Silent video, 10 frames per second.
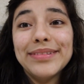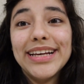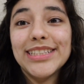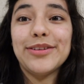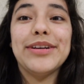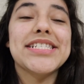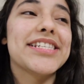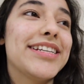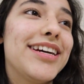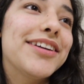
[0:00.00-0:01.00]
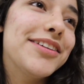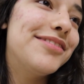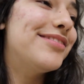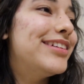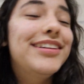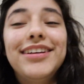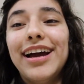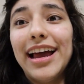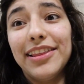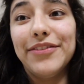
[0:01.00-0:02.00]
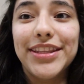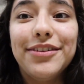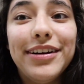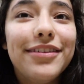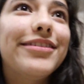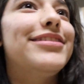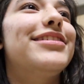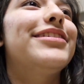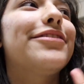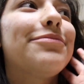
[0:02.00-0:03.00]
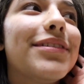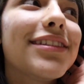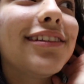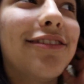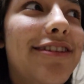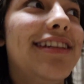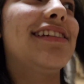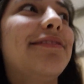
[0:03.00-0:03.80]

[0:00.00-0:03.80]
It's crazy. I love it though, I honestly do, but it's a little crazy.